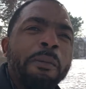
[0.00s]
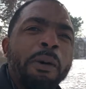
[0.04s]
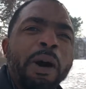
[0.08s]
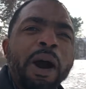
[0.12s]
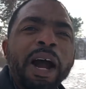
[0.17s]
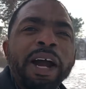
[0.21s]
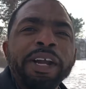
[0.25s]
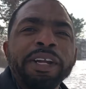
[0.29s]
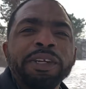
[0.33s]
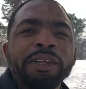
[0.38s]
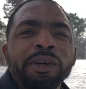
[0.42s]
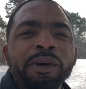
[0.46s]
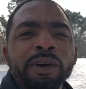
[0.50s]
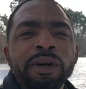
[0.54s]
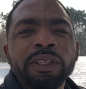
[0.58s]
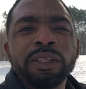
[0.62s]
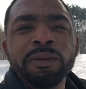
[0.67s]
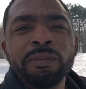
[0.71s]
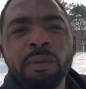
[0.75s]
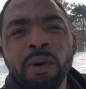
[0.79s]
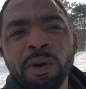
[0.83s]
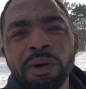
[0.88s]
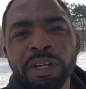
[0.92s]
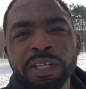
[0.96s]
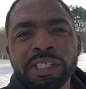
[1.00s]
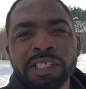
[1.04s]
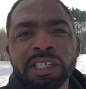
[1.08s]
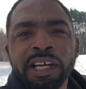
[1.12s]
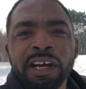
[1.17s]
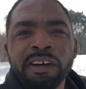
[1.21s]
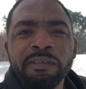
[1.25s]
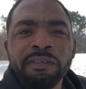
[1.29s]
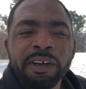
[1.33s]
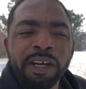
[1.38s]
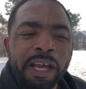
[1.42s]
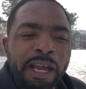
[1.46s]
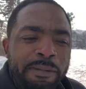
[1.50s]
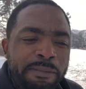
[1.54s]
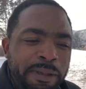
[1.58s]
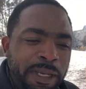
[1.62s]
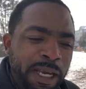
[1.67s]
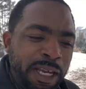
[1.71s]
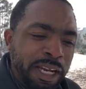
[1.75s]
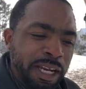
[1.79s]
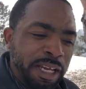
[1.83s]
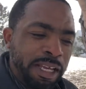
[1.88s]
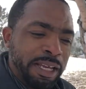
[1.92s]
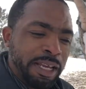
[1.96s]
and more I do it, the more discovery I'm
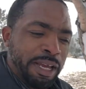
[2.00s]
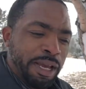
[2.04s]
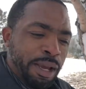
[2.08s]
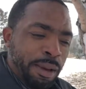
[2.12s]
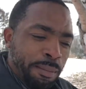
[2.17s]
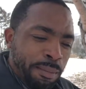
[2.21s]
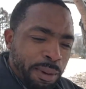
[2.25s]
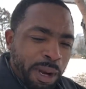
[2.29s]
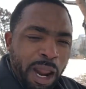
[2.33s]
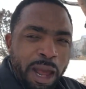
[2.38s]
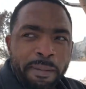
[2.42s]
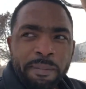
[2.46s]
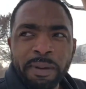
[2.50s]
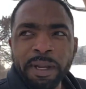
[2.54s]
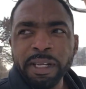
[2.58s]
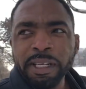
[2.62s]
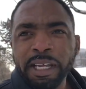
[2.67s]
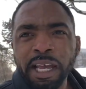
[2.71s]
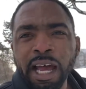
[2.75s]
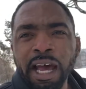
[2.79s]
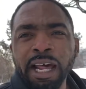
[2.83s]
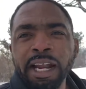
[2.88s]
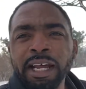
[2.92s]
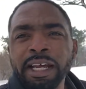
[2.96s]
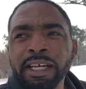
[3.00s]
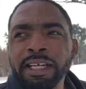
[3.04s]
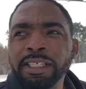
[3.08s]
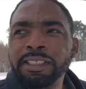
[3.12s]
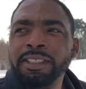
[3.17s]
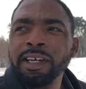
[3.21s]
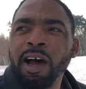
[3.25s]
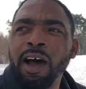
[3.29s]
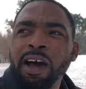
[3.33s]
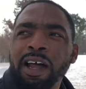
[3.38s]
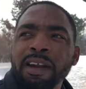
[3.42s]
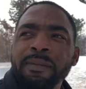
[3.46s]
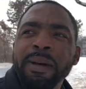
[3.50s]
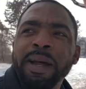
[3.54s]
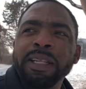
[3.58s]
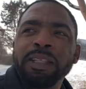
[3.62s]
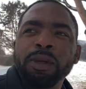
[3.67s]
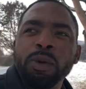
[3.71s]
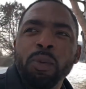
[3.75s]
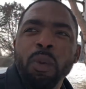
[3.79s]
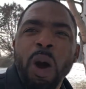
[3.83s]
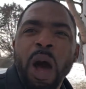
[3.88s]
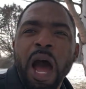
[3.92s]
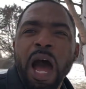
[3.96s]
getting. But I've been kind of talking about
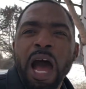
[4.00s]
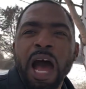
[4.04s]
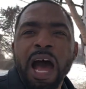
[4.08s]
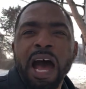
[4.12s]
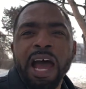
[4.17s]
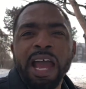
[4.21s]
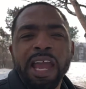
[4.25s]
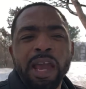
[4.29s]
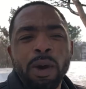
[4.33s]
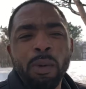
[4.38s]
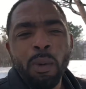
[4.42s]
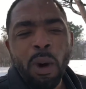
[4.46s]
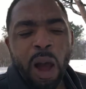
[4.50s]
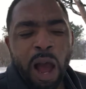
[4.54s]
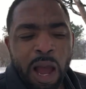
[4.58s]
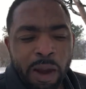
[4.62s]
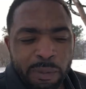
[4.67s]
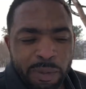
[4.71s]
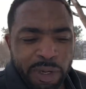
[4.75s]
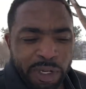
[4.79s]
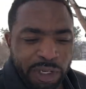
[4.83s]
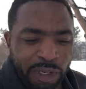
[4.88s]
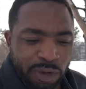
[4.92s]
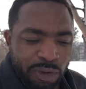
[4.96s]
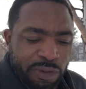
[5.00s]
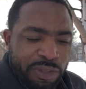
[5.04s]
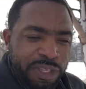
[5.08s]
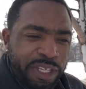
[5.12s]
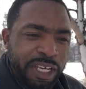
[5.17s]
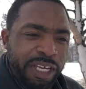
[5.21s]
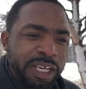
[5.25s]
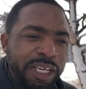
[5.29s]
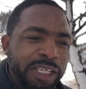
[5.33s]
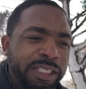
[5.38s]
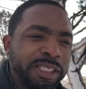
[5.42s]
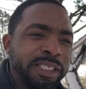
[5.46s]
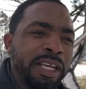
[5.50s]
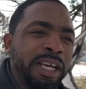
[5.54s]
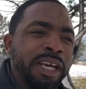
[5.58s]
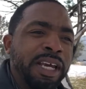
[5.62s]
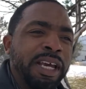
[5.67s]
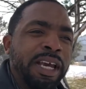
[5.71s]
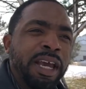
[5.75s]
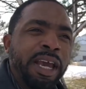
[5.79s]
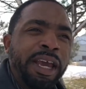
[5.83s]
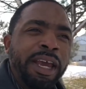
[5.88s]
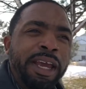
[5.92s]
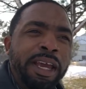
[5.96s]
the why and why we do things.
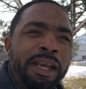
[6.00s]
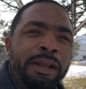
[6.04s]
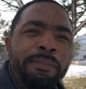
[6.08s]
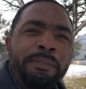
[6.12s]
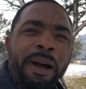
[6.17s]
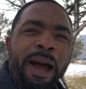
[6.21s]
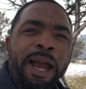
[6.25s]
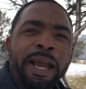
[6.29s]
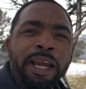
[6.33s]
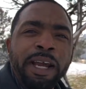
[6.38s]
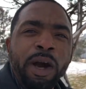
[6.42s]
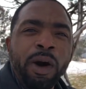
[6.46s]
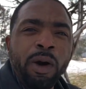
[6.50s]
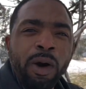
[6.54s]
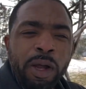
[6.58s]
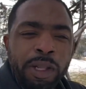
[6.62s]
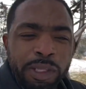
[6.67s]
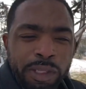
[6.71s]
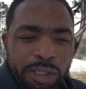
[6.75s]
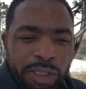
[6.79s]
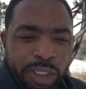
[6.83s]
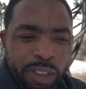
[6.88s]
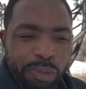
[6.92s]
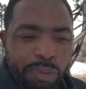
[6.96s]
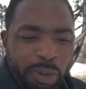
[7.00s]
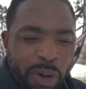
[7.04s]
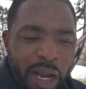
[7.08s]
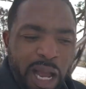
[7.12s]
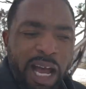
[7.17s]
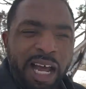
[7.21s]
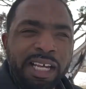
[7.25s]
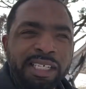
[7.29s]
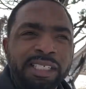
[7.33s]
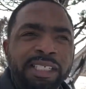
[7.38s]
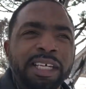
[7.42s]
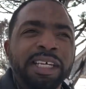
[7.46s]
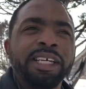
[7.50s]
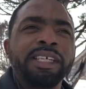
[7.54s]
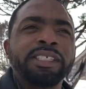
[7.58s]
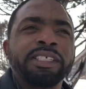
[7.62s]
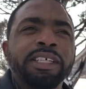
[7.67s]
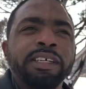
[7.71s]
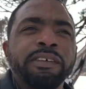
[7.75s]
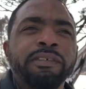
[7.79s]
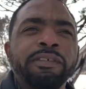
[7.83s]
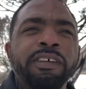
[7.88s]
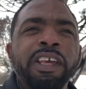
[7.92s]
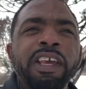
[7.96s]
And by going through this process
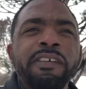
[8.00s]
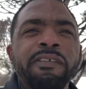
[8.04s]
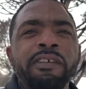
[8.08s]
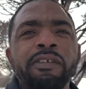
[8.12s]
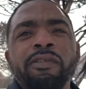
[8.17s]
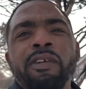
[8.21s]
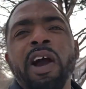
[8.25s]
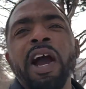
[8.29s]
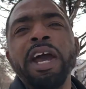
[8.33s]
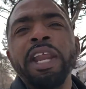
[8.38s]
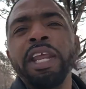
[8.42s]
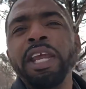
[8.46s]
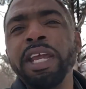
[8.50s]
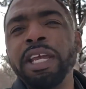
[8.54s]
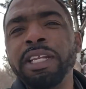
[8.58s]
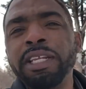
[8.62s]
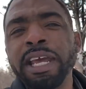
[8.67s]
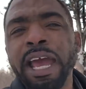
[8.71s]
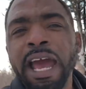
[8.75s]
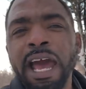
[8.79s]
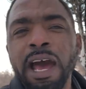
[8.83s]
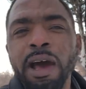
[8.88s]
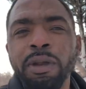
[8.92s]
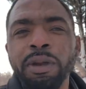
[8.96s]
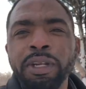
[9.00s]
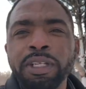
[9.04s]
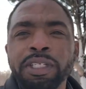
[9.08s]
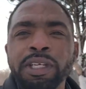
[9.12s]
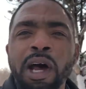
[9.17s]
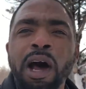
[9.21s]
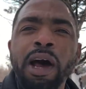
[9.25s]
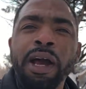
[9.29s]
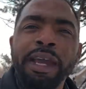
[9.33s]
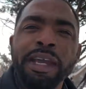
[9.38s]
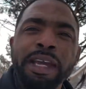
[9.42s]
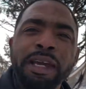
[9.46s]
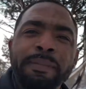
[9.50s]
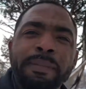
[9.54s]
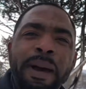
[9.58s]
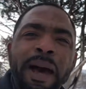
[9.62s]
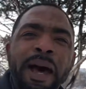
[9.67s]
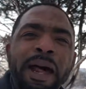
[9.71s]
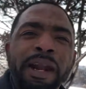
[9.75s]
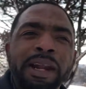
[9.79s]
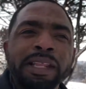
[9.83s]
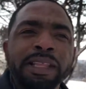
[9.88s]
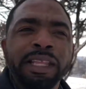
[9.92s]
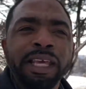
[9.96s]
of even writing it down and talking
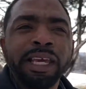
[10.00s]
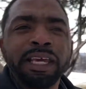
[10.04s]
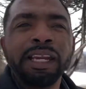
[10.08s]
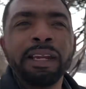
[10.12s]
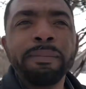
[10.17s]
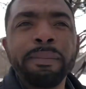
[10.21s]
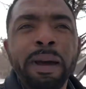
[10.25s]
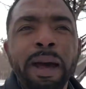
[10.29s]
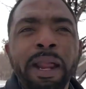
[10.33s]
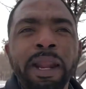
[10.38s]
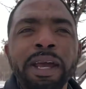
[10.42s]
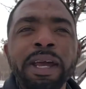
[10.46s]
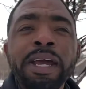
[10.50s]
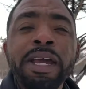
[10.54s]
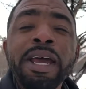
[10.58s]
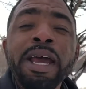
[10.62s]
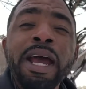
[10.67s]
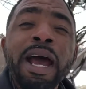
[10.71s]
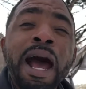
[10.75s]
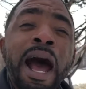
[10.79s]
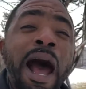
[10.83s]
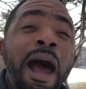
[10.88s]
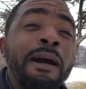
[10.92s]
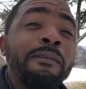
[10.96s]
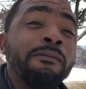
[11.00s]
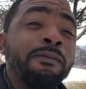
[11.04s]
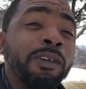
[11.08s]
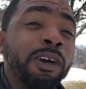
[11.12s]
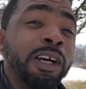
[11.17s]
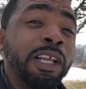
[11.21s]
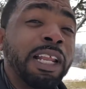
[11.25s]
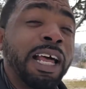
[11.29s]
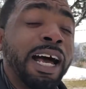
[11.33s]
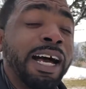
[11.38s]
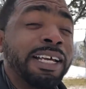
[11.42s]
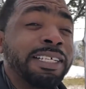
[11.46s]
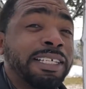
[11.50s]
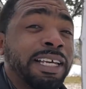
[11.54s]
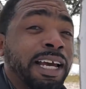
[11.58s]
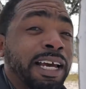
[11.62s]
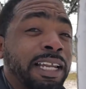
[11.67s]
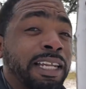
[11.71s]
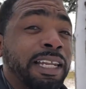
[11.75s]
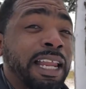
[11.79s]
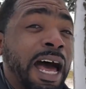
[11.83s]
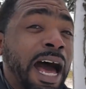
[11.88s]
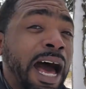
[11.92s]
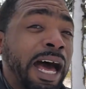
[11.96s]
about it and thinking about it, I'm realizing
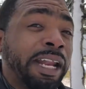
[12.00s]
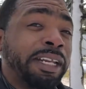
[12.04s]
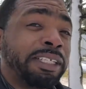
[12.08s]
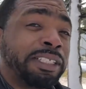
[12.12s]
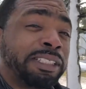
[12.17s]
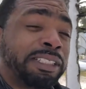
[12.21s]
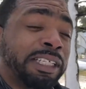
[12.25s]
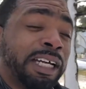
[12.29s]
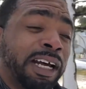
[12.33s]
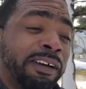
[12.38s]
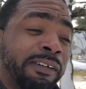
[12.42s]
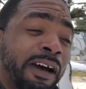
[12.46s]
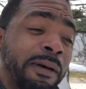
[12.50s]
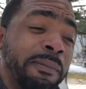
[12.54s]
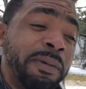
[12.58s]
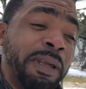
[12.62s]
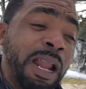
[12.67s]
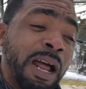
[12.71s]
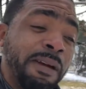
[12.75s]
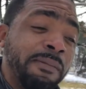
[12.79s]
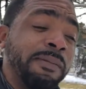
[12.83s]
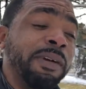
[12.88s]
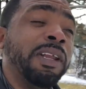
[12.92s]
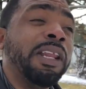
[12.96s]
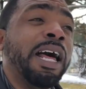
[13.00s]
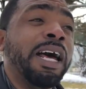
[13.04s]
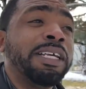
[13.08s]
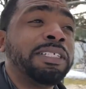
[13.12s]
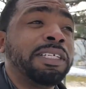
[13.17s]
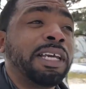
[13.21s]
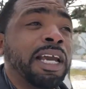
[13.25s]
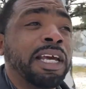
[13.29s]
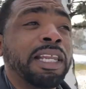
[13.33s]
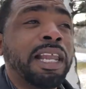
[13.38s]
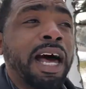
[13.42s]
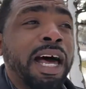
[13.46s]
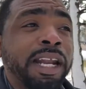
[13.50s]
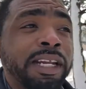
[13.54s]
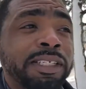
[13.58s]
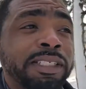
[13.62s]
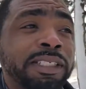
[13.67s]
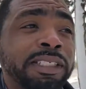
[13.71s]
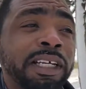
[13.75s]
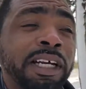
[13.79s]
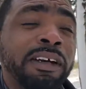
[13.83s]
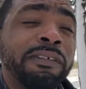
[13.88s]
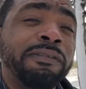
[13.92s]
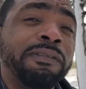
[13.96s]
a lot of stuff. I mean, I'm realizing a lot of
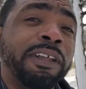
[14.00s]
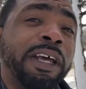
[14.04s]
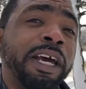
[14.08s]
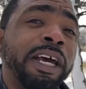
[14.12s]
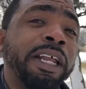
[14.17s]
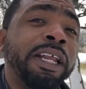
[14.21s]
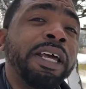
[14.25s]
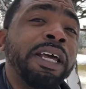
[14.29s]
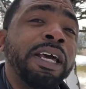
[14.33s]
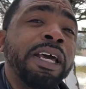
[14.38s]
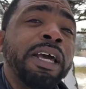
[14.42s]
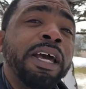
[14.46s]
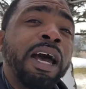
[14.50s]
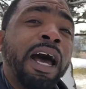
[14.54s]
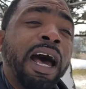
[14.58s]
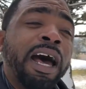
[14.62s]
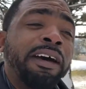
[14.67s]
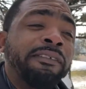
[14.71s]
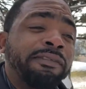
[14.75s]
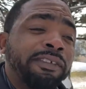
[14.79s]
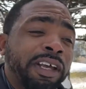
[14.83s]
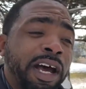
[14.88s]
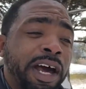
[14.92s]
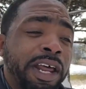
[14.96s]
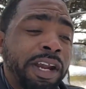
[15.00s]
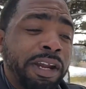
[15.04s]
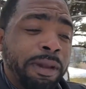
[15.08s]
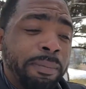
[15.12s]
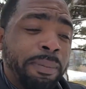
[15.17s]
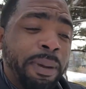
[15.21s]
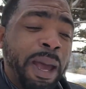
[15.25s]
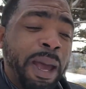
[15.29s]
stuff that I've done in the